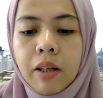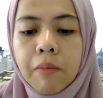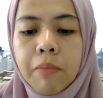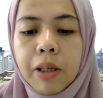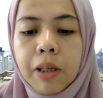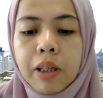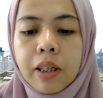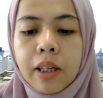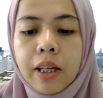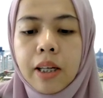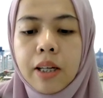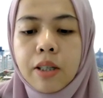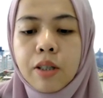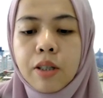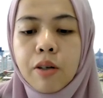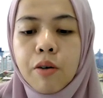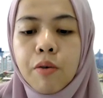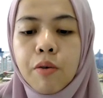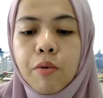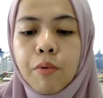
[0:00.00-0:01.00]
because
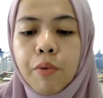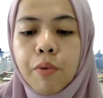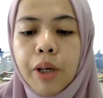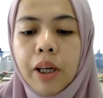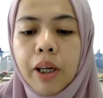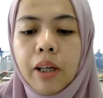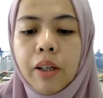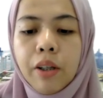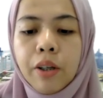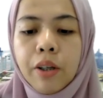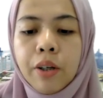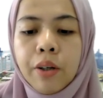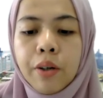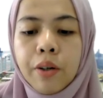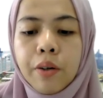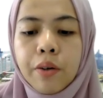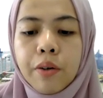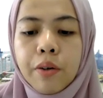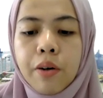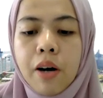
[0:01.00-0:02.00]
we
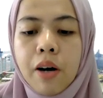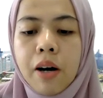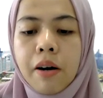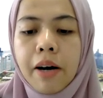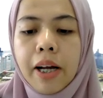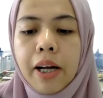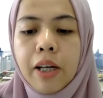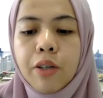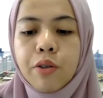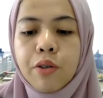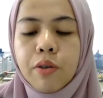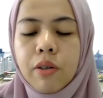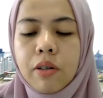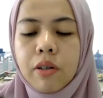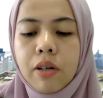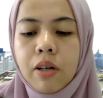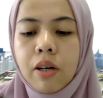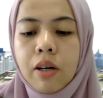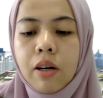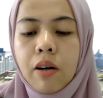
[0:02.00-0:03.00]
incur a
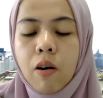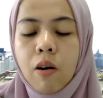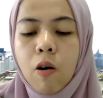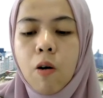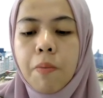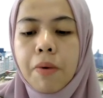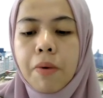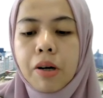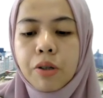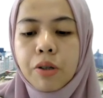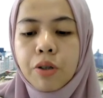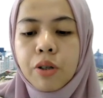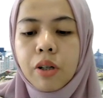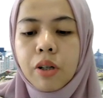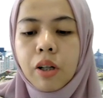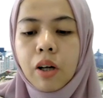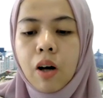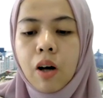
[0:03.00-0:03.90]
regular operational